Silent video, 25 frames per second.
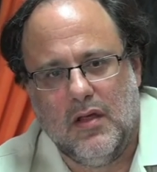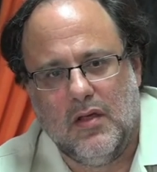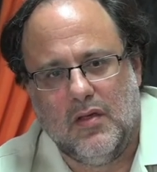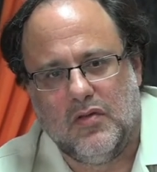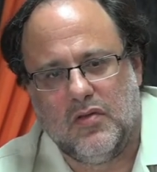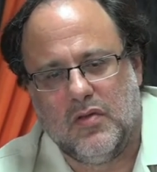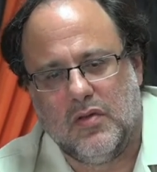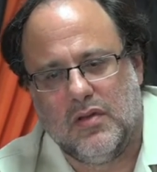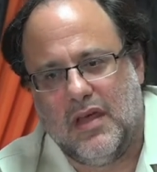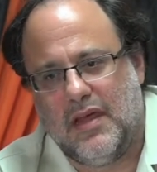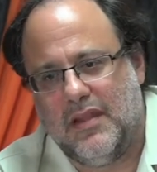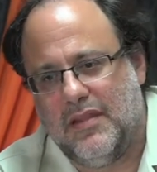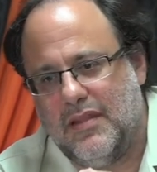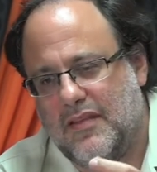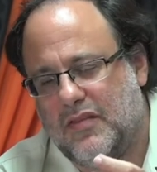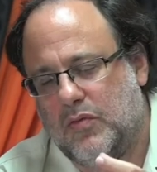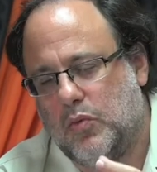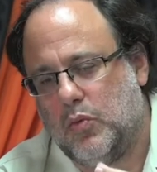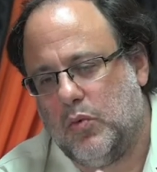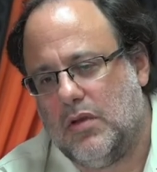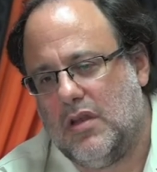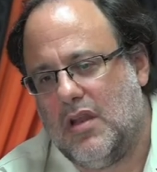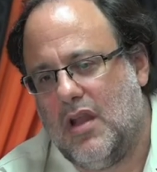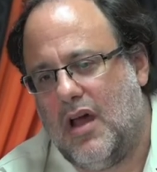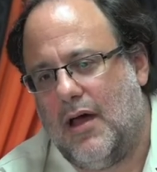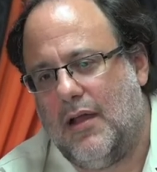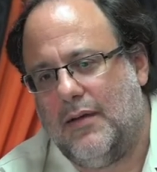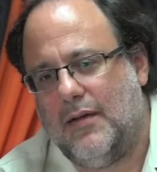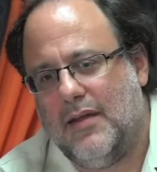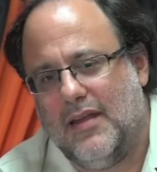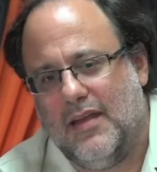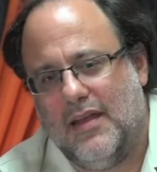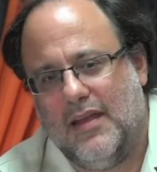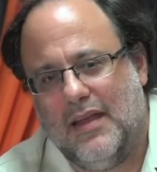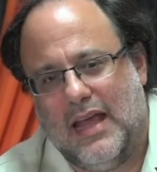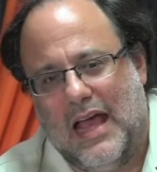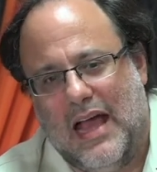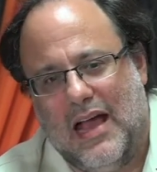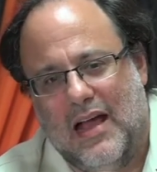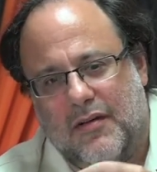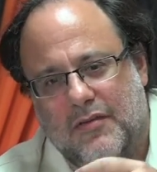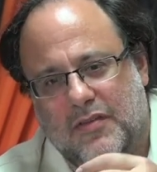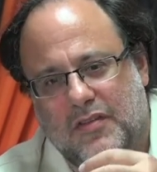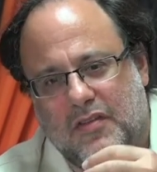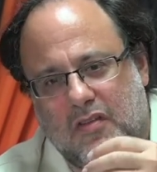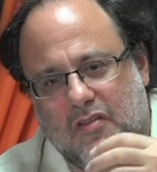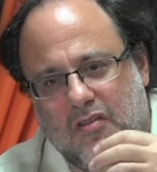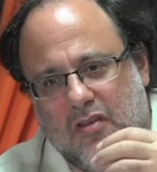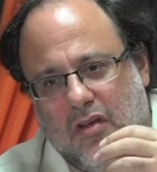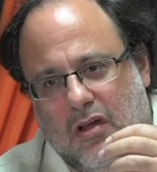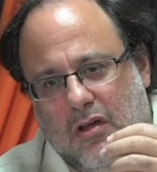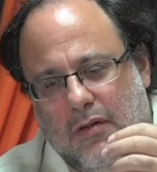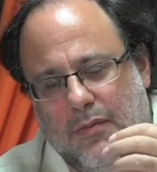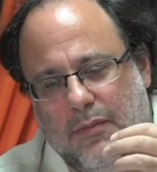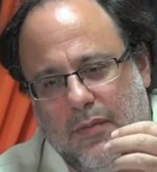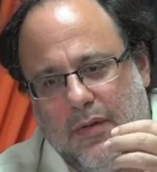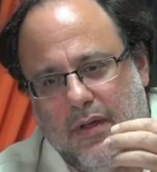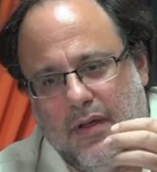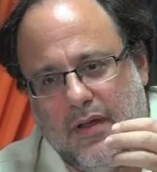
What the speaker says: so that this would not have such a